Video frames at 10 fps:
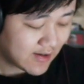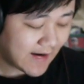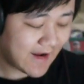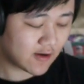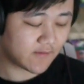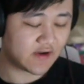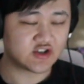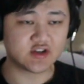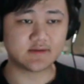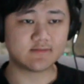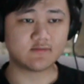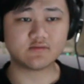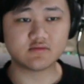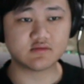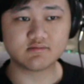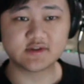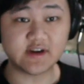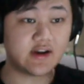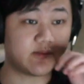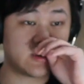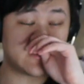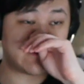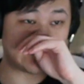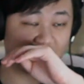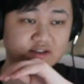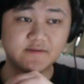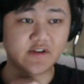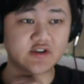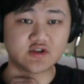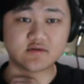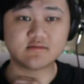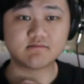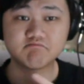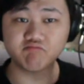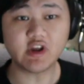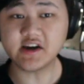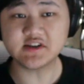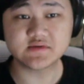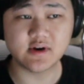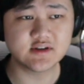Aggravation, Zen Headbutt, chance to flinch, nice, right?